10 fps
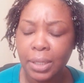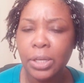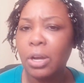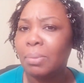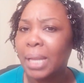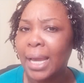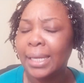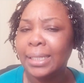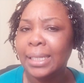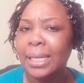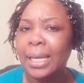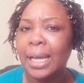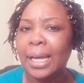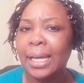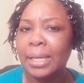No, I'm lying.
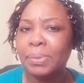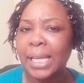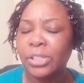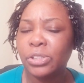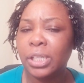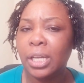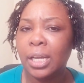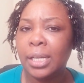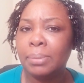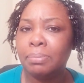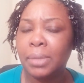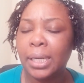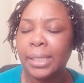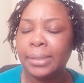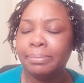It was actually
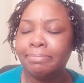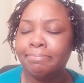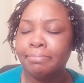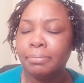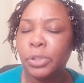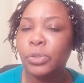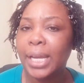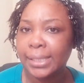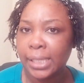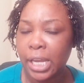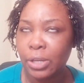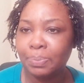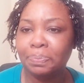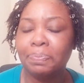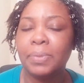2 days ago.
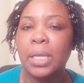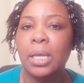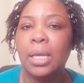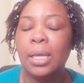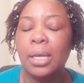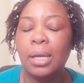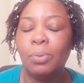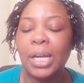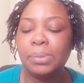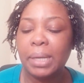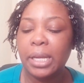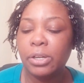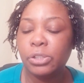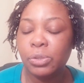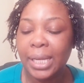Washed my hair
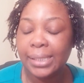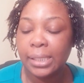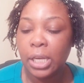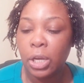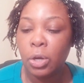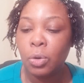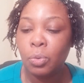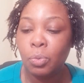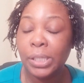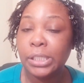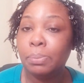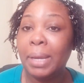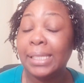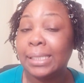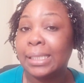2 days ago, which
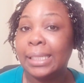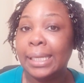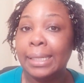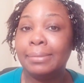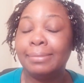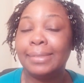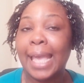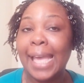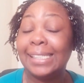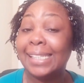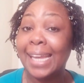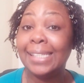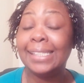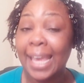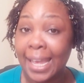basically at day
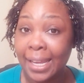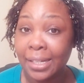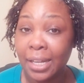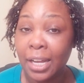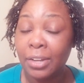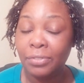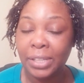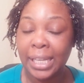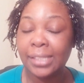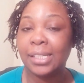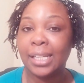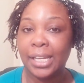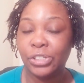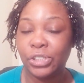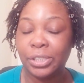10 of the
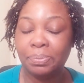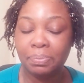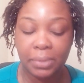installation,